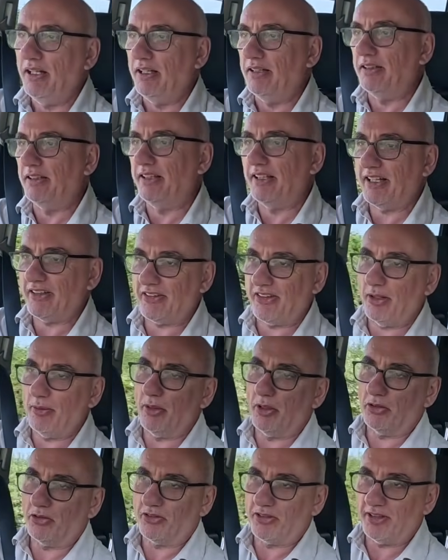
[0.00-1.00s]
The last
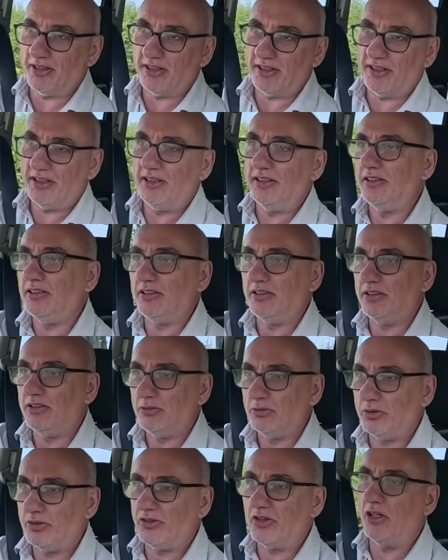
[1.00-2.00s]
MOT
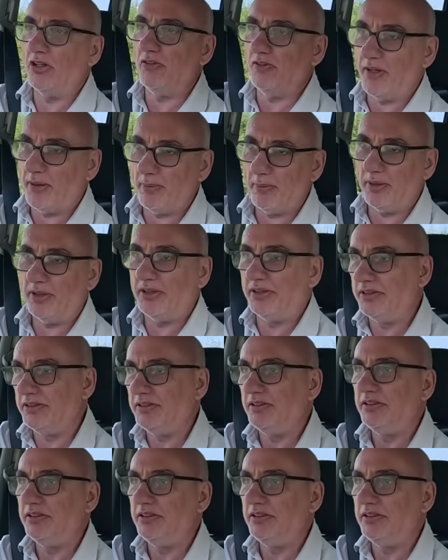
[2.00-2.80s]
was November